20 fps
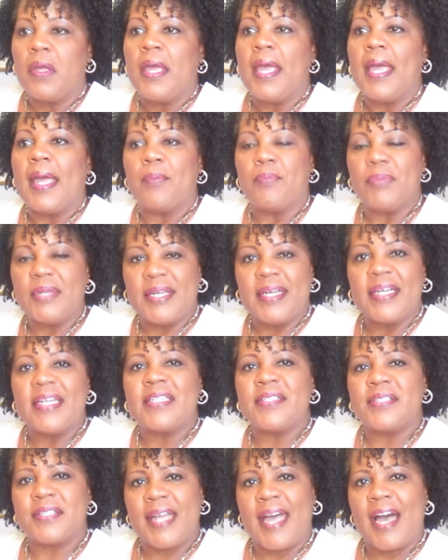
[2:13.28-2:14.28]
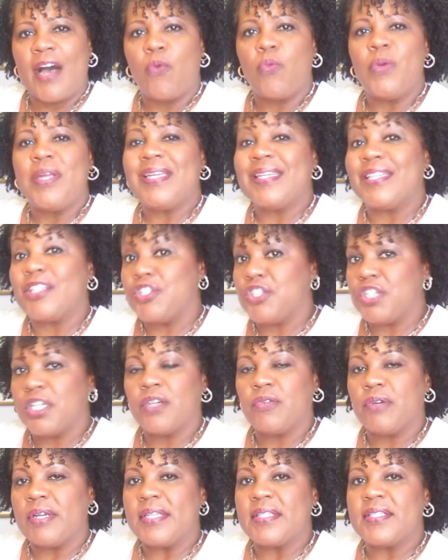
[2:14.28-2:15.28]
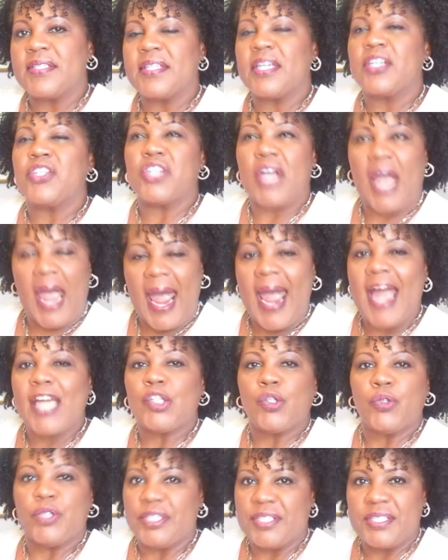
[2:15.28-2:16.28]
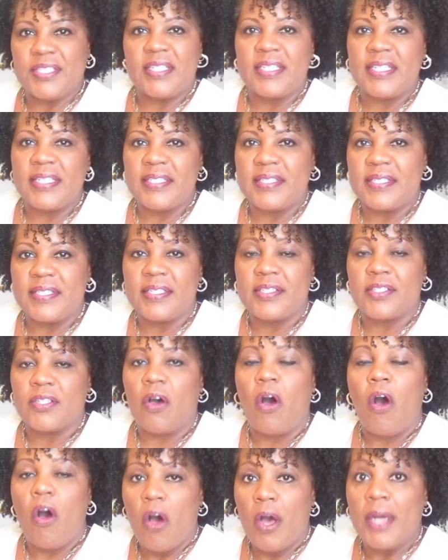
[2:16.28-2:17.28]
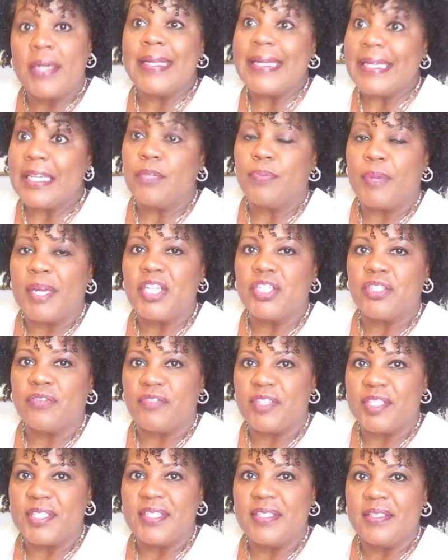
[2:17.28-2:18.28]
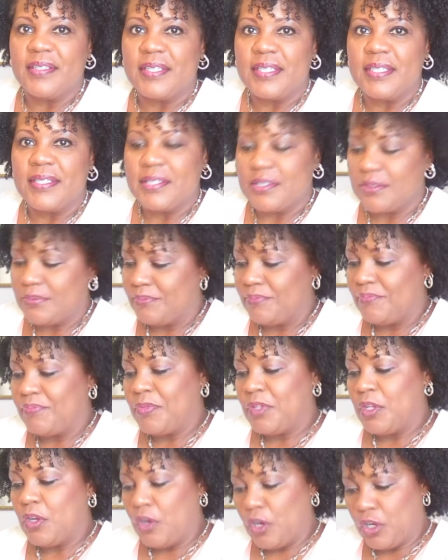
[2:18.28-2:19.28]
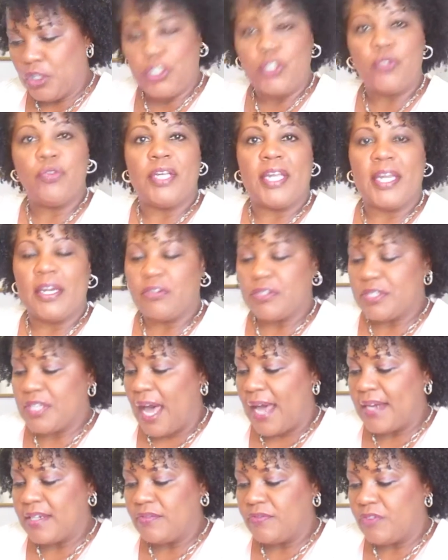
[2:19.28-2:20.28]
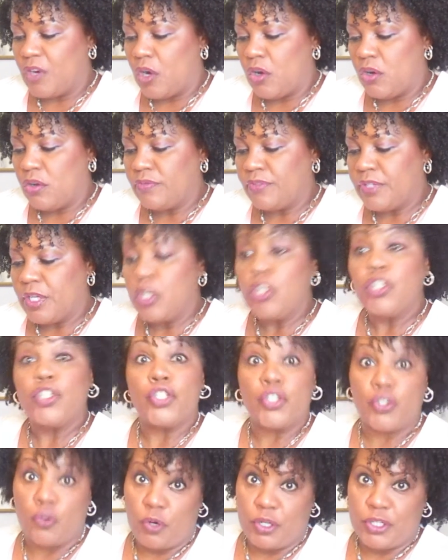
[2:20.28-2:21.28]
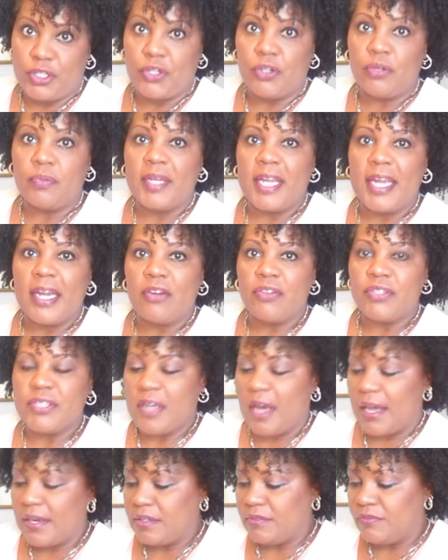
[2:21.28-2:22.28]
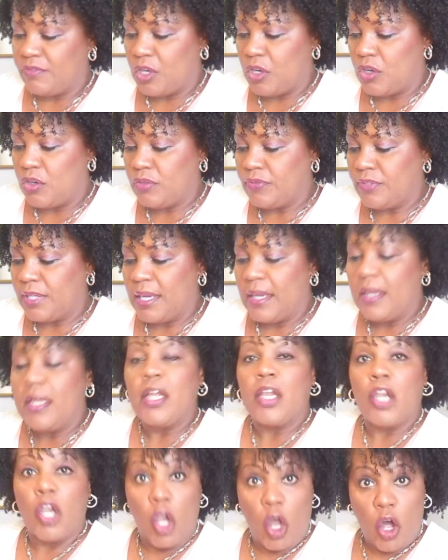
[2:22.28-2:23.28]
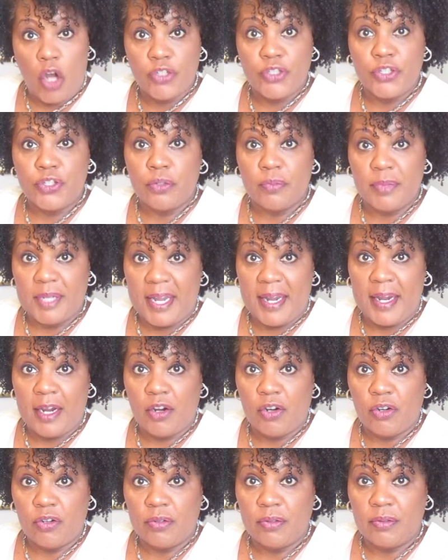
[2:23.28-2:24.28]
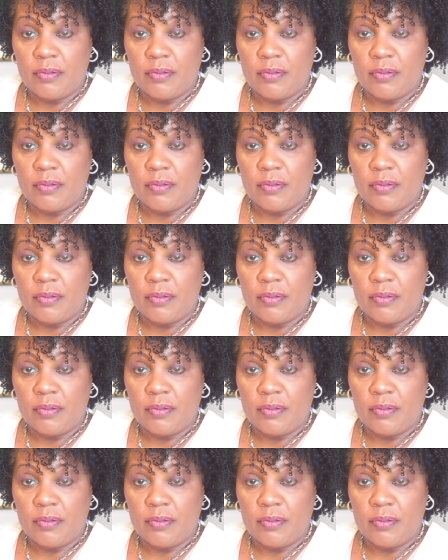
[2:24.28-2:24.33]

and because now we can generate such accurate statistics on inpatient facilities, acute care has gotten involved, Short-term care has gotten involved, long-term care,